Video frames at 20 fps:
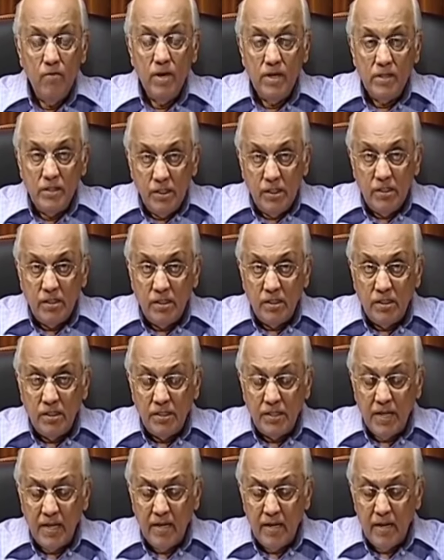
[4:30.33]
When Jesus
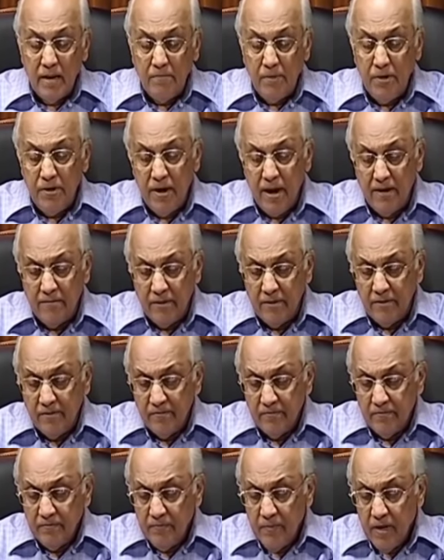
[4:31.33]
ascended up into heaven,
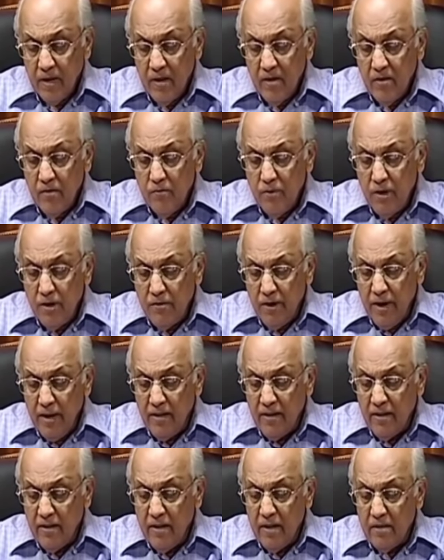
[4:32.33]
we
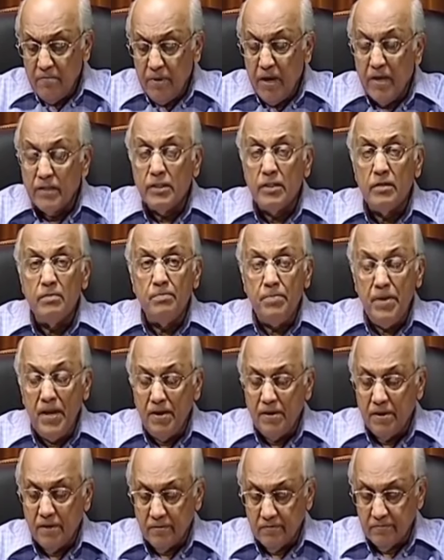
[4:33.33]
read that the apostle
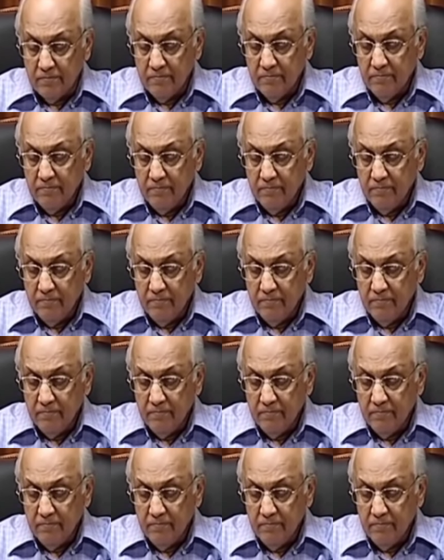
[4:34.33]
Peter